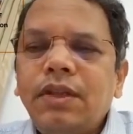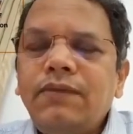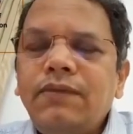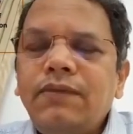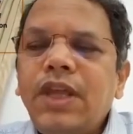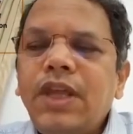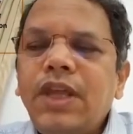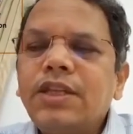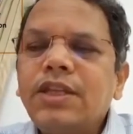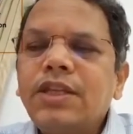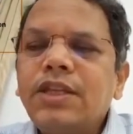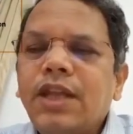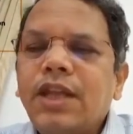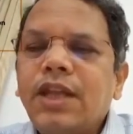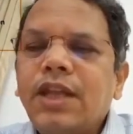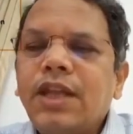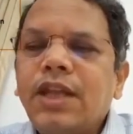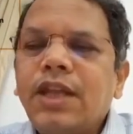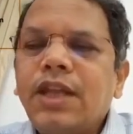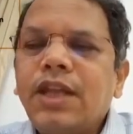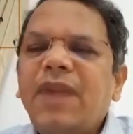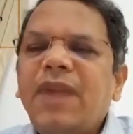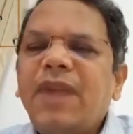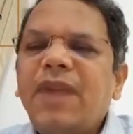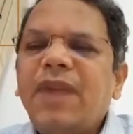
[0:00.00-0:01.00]
if there is
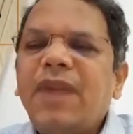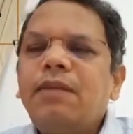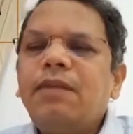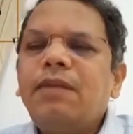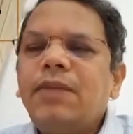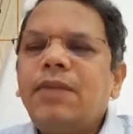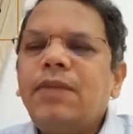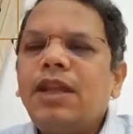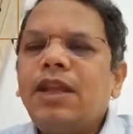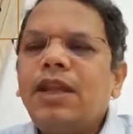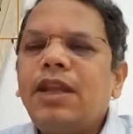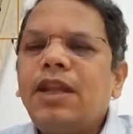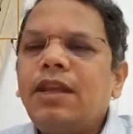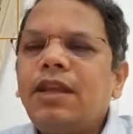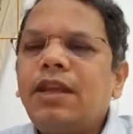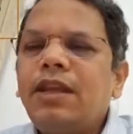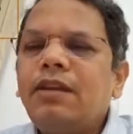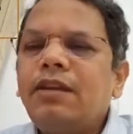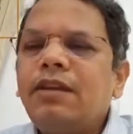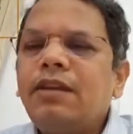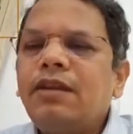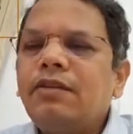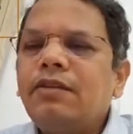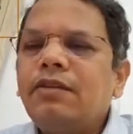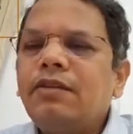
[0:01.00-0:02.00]
another pandemic
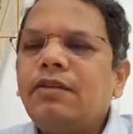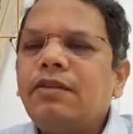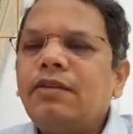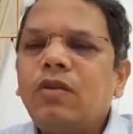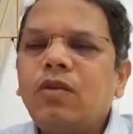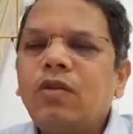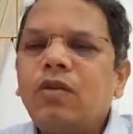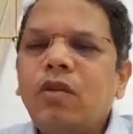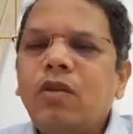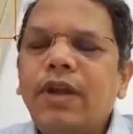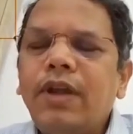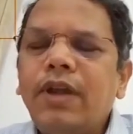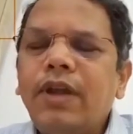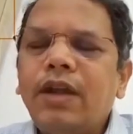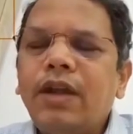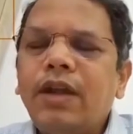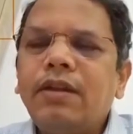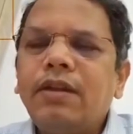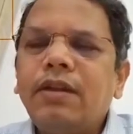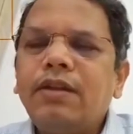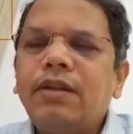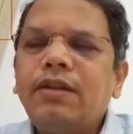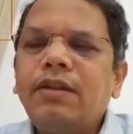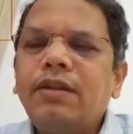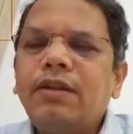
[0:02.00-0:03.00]
like uh,
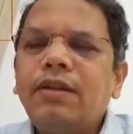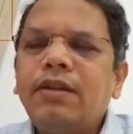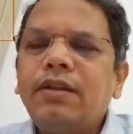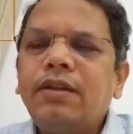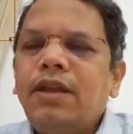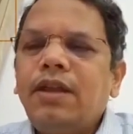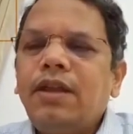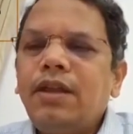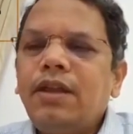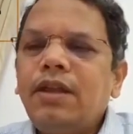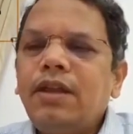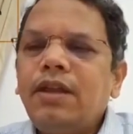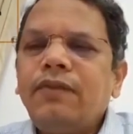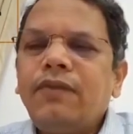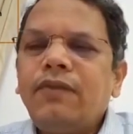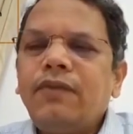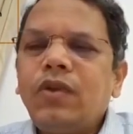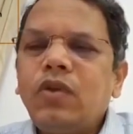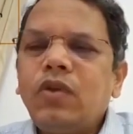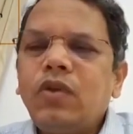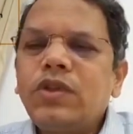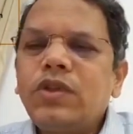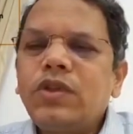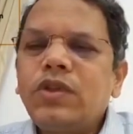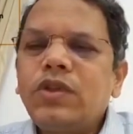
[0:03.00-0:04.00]
COVID in
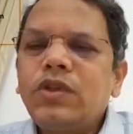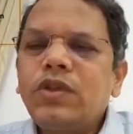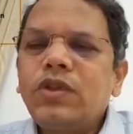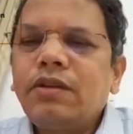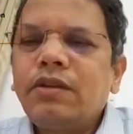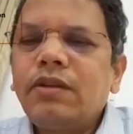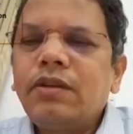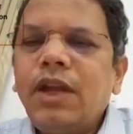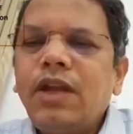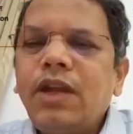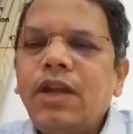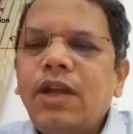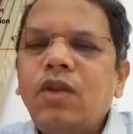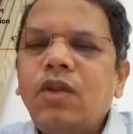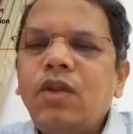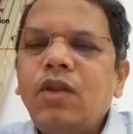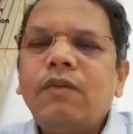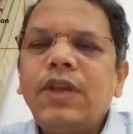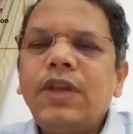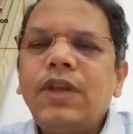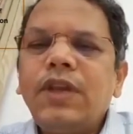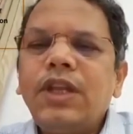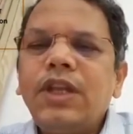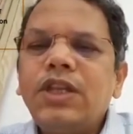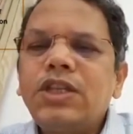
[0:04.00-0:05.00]
the future,
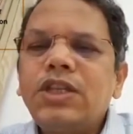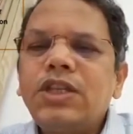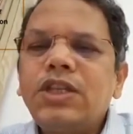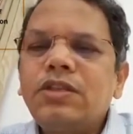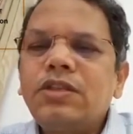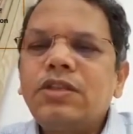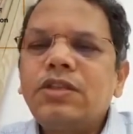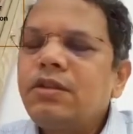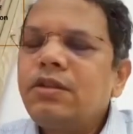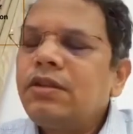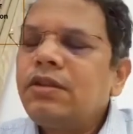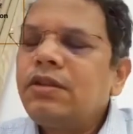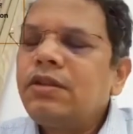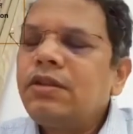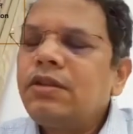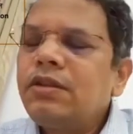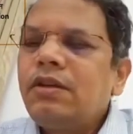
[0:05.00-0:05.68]
and no one is